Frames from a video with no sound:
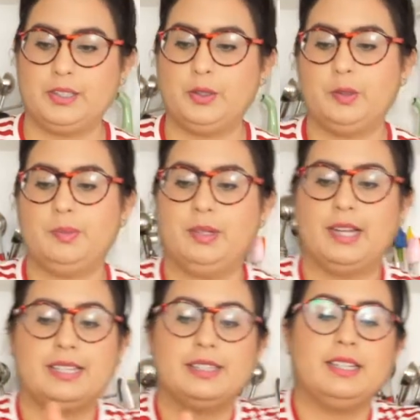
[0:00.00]
you could put
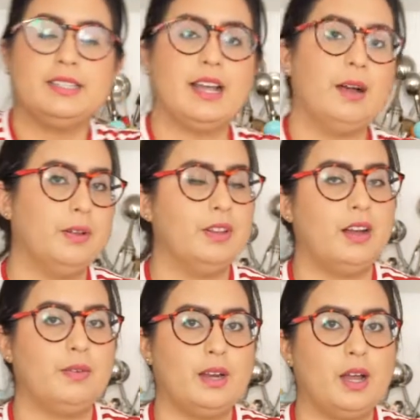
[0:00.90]
a tea towel
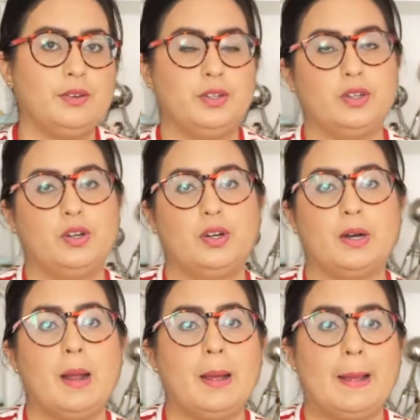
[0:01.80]
around your